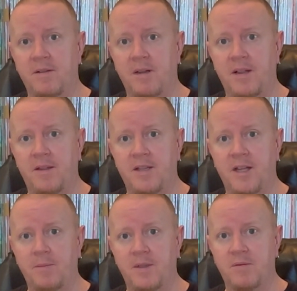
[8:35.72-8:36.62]
at the
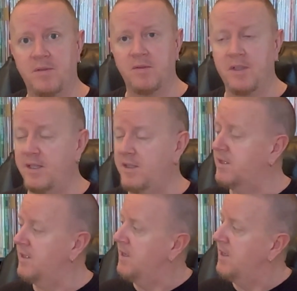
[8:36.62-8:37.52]
time this was
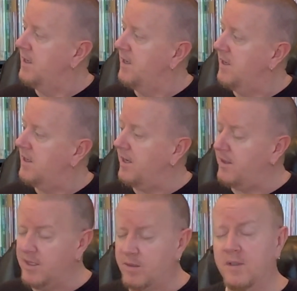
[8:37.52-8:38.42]
released. And
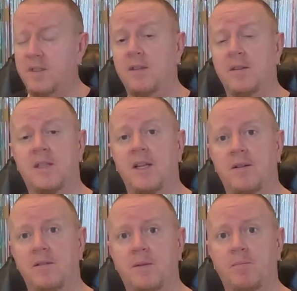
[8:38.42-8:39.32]
this one still
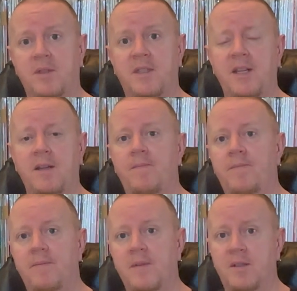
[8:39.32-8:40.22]
sounds pristine.
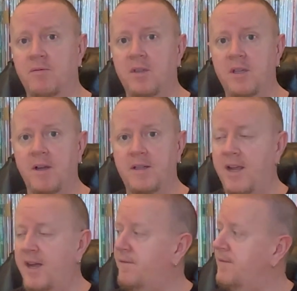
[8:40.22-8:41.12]
It's really great to
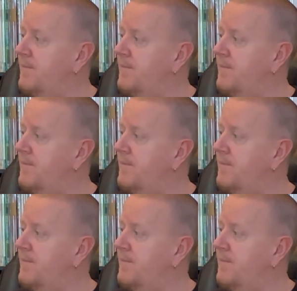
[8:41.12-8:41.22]
have.